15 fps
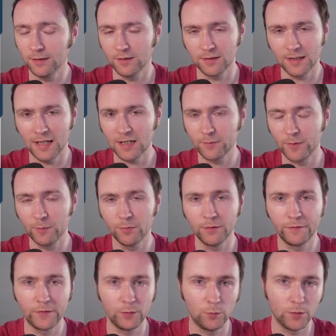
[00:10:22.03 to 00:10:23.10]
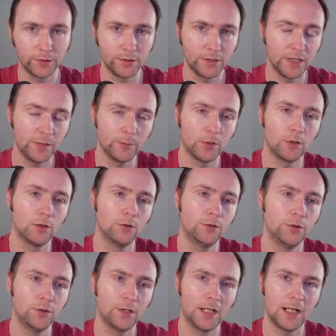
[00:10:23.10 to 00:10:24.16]
just ask people if they want their name
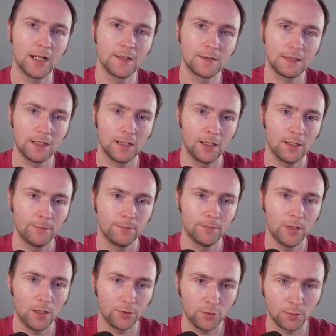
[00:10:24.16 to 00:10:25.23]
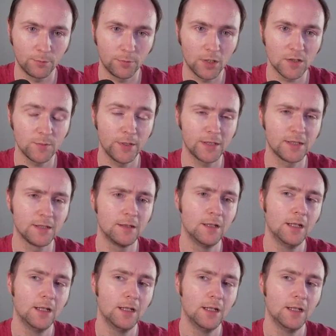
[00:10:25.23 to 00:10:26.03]
included as a hot young prospect.